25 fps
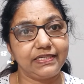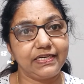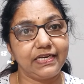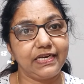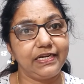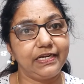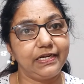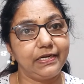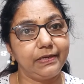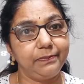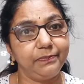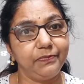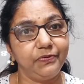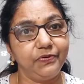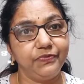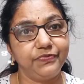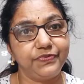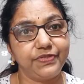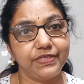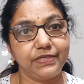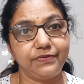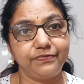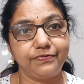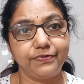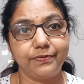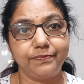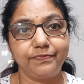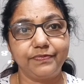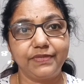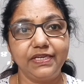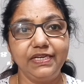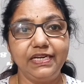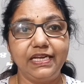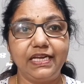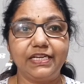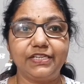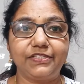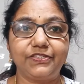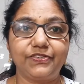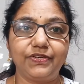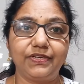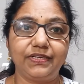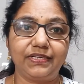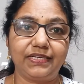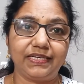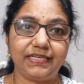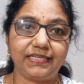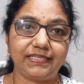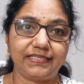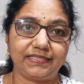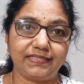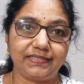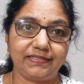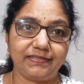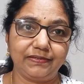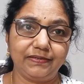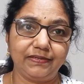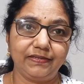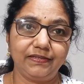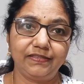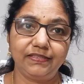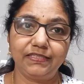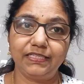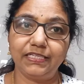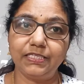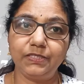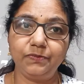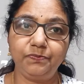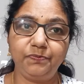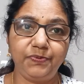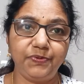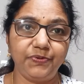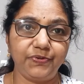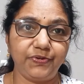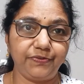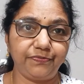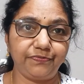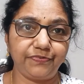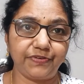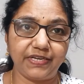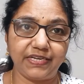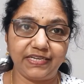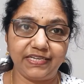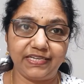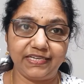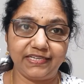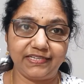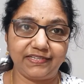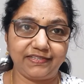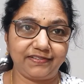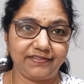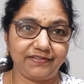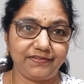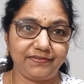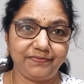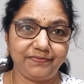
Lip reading: and removes it from the natural gas, thus purifying it.